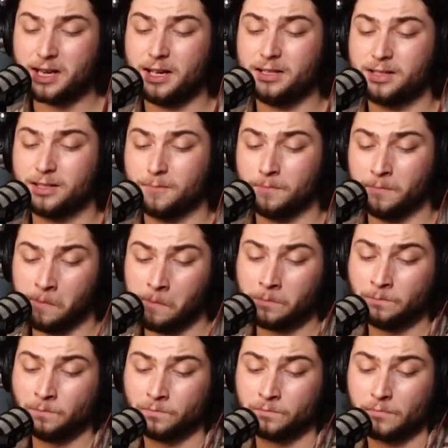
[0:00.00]
got some
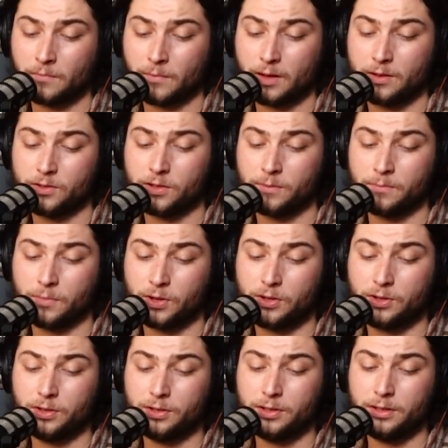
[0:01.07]
some
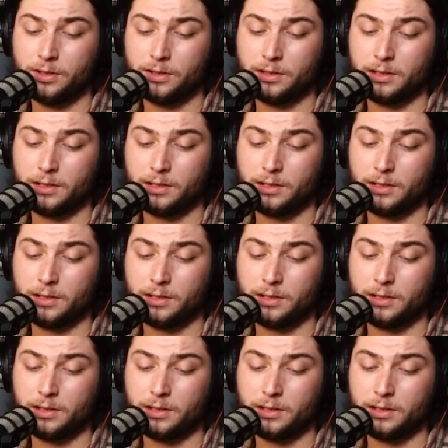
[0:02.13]
good